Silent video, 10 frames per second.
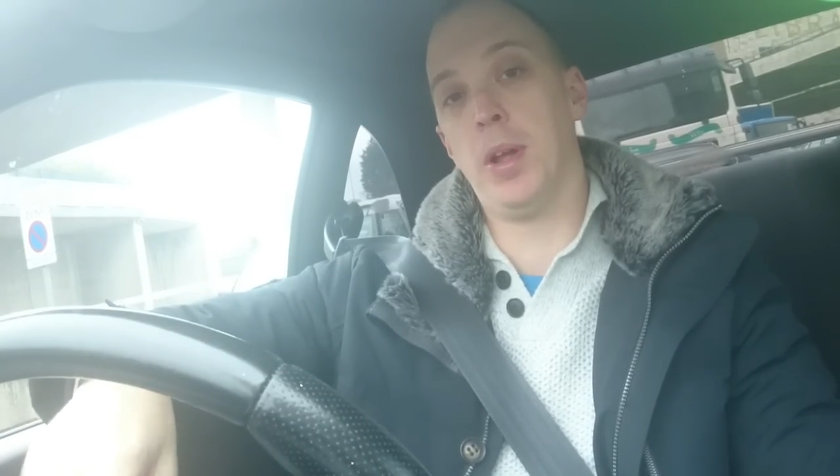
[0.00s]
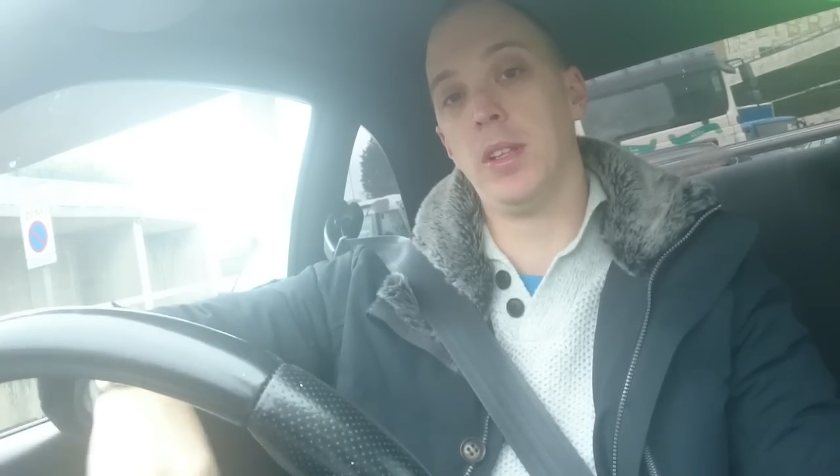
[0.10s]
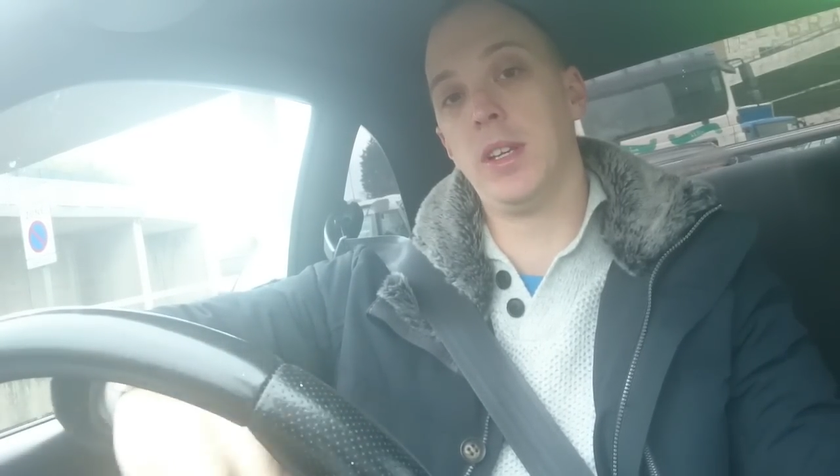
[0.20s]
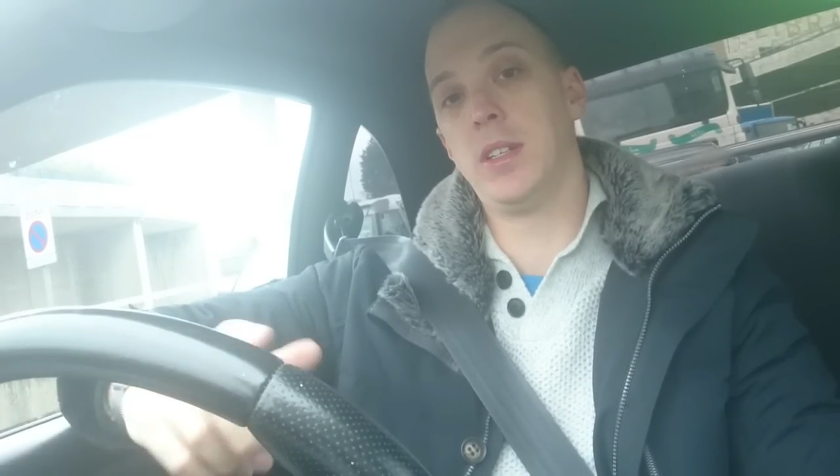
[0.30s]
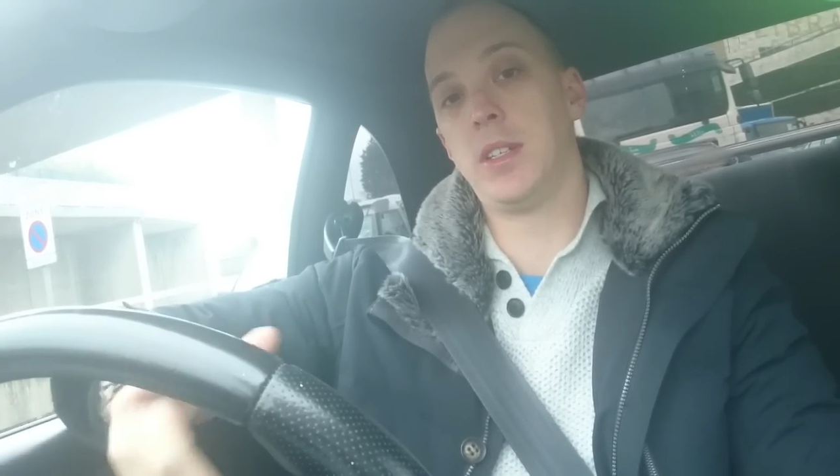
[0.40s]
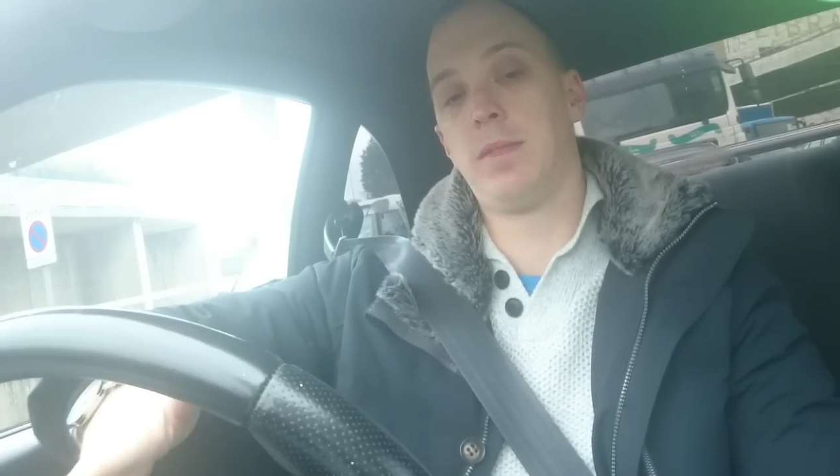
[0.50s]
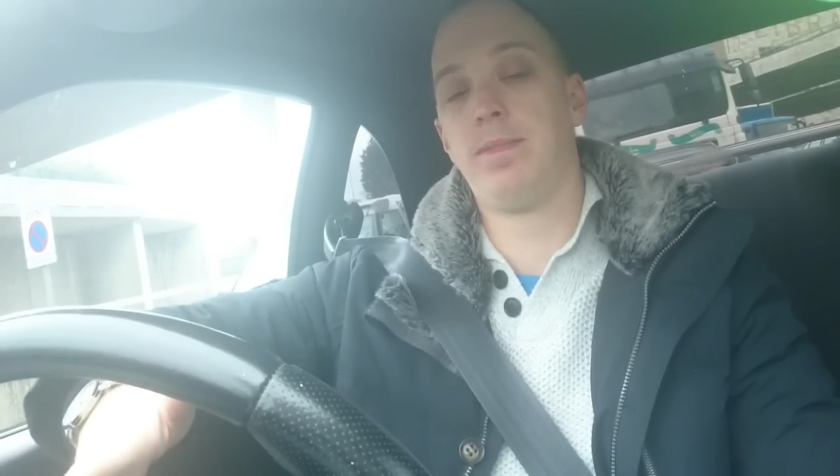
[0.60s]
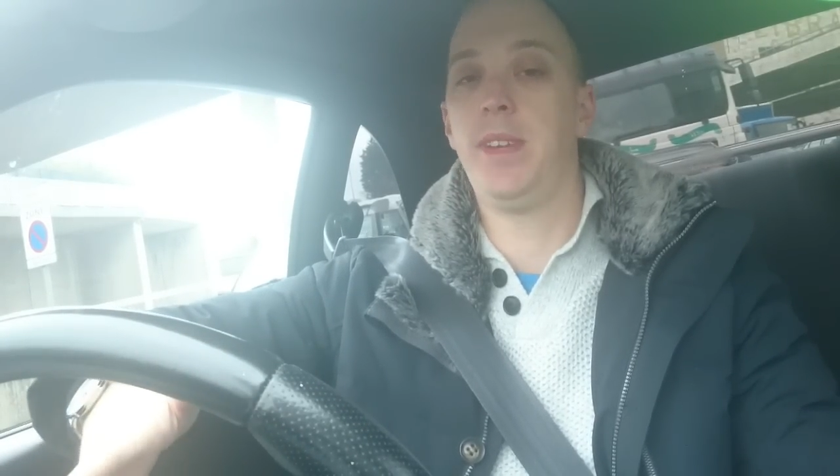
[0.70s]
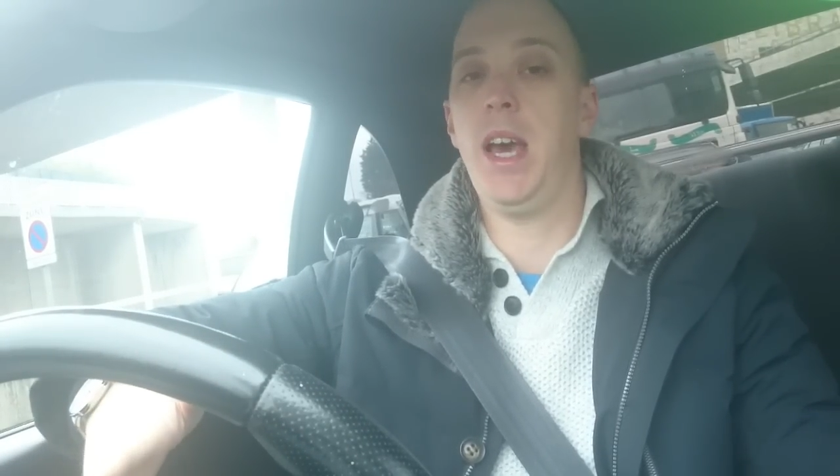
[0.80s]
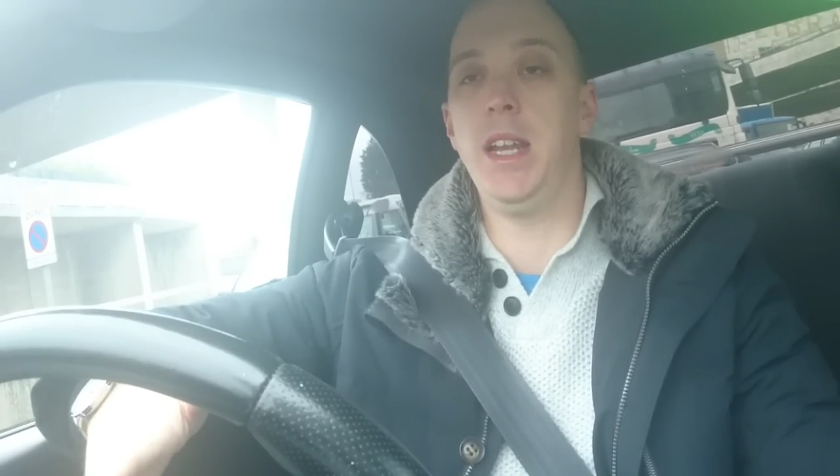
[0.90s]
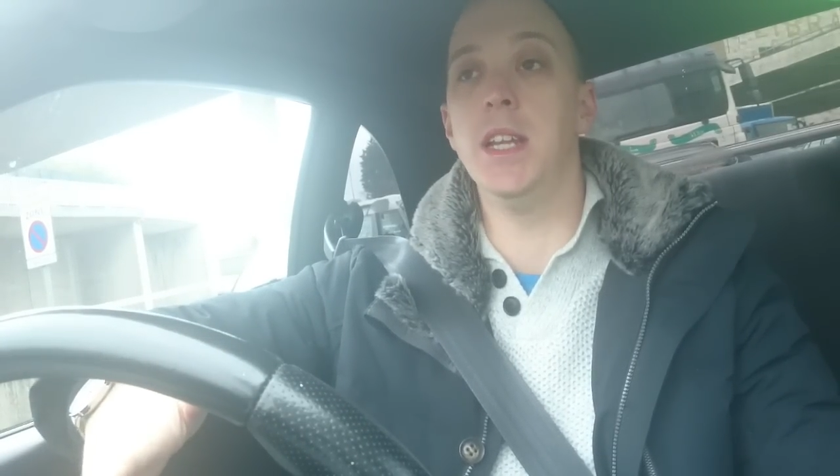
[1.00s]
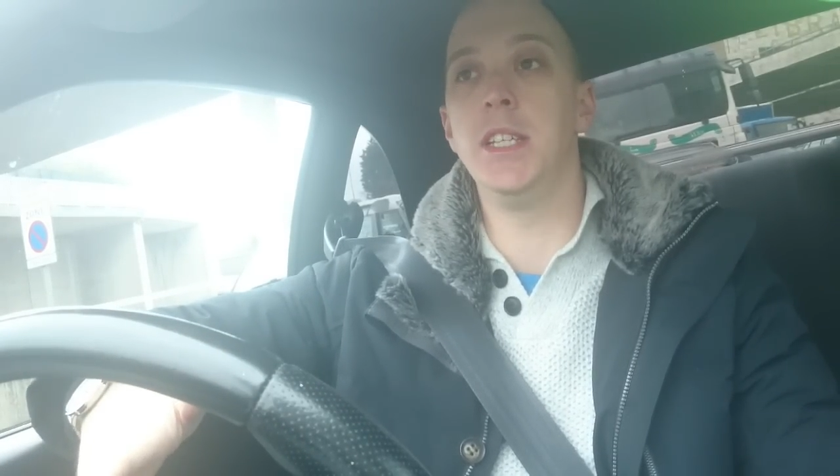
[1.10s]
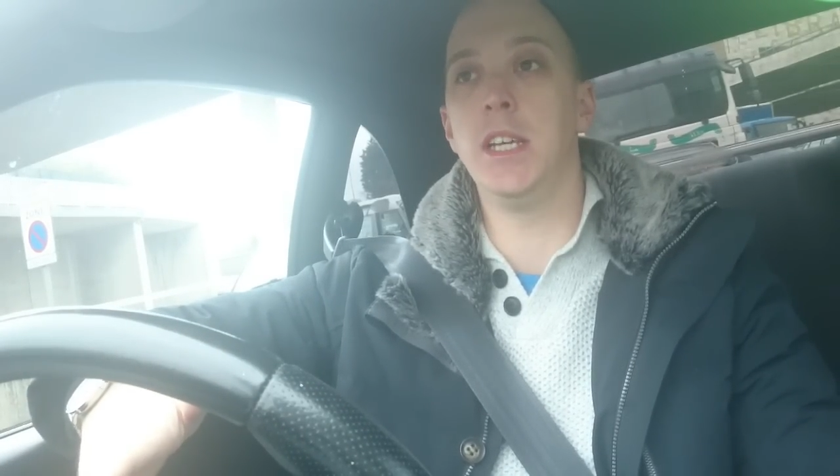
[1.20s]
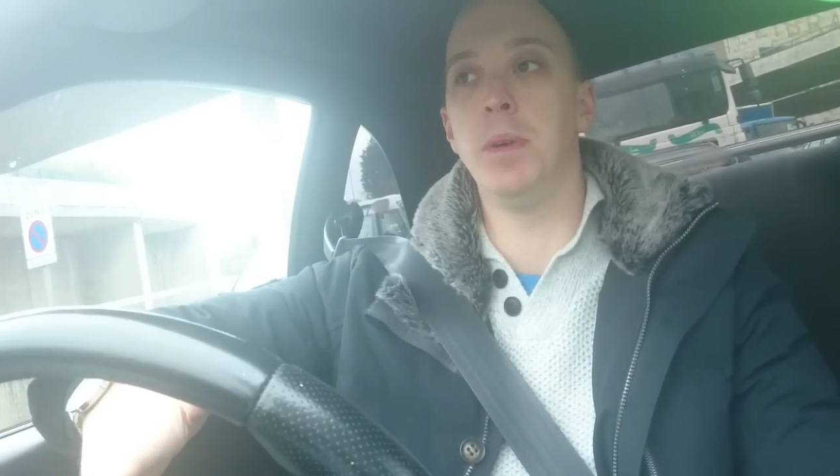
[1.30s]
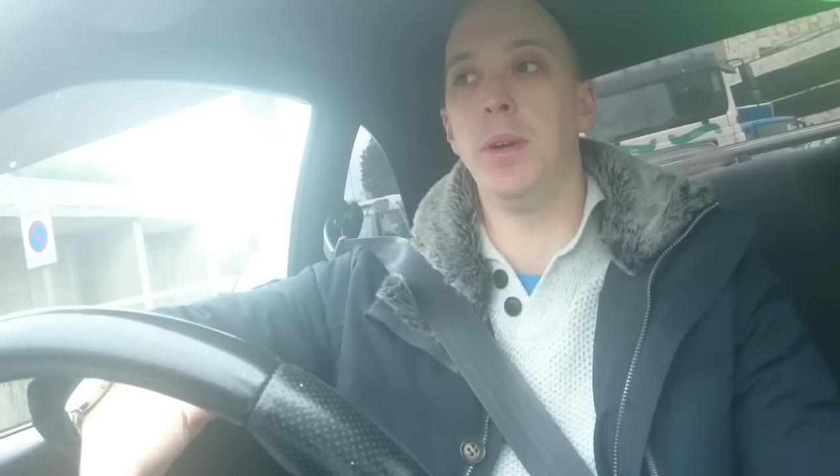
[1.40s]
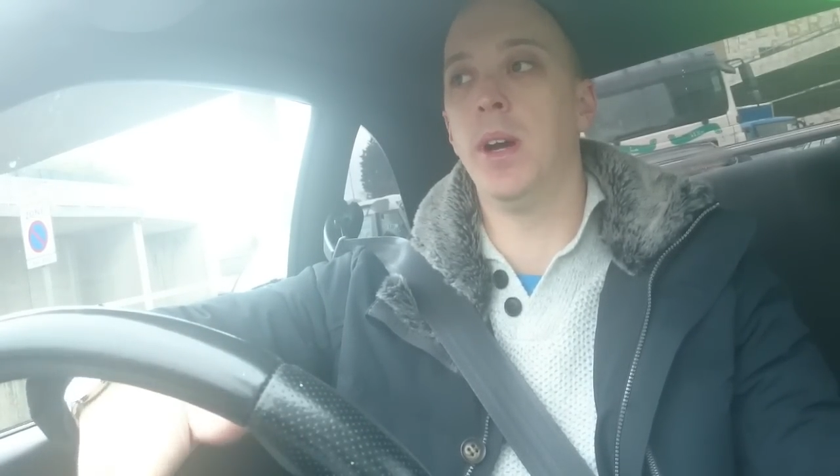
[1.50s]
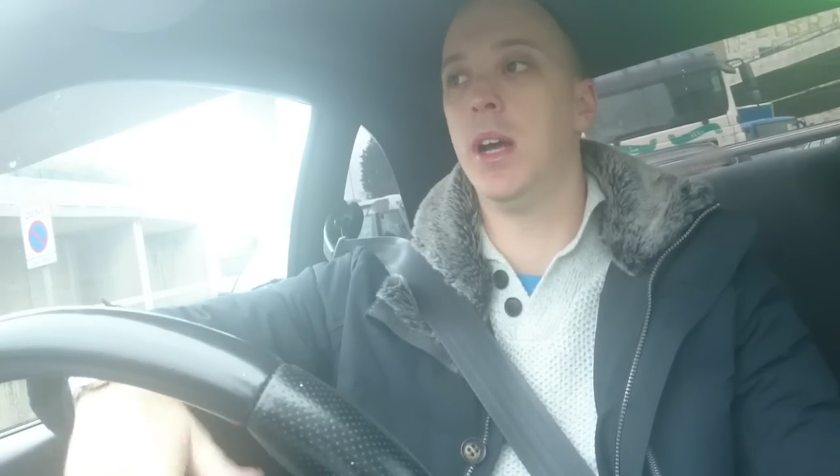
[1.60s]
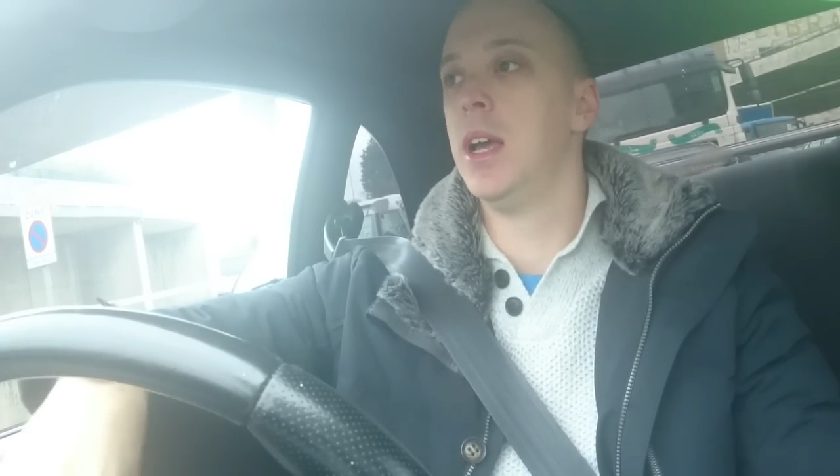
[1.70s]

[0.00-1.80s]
holders and into your boot.